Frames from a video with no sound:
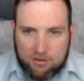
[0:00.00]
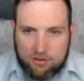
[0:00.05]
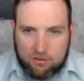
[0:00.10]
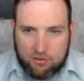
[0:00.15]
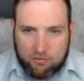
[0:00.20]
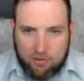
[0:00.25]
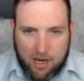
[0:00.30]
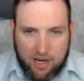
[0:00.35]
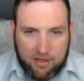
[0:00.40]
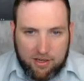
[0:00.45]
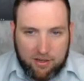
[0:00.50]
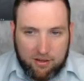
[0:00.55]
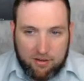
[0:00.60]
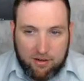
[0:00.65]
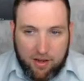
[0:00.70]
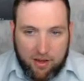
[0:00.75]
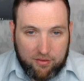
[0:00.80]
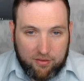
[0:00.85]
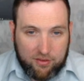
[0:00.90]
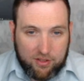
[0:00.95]
So right here,
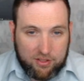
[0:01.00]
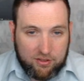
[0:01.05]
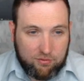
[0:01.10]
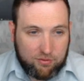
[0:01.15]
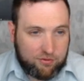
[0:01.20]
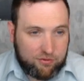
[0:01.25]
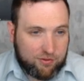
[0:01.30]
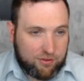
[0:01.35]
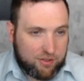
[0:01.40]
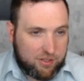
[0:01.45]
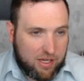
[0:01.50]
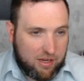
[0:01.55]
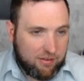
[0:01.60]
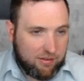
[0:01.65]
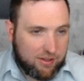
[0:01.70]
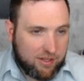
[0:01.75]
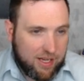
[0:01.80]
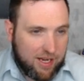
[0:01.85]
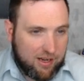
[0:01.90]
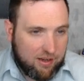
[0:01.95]
I, this one's for
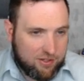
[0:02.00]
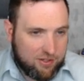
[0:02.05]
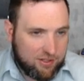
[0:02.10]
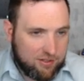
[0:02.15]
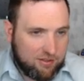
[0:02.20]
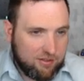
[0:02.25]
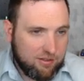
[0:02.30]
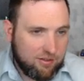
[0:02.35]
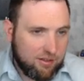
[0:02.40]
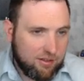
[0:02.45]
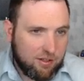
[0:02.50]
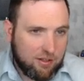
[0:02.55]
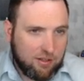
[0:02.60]
seven thousand dollars.